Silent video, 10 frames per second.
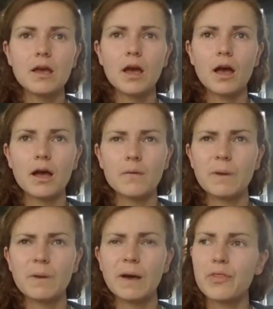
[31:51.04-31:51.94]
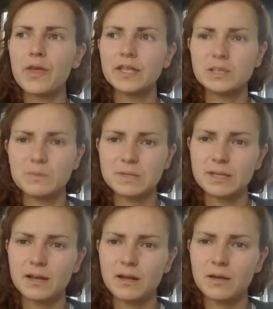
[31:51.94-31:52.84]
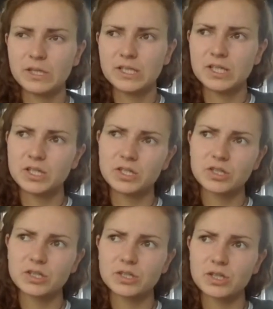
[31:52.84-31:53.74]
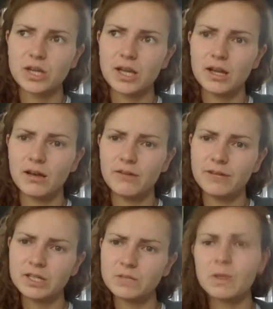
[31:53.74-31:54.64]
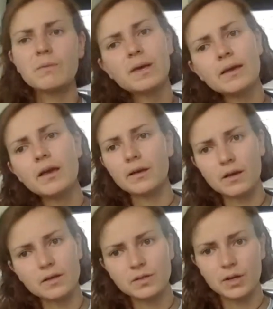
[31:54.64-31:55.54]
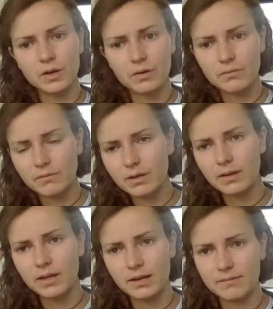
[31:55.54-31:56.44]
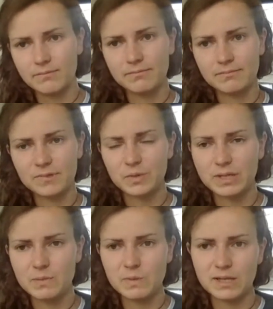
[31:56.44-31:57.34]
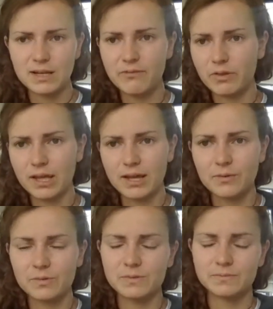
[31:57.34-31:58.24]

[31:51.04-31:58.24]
about 30% are British and Irish, maybe. So, and then 20% everything else.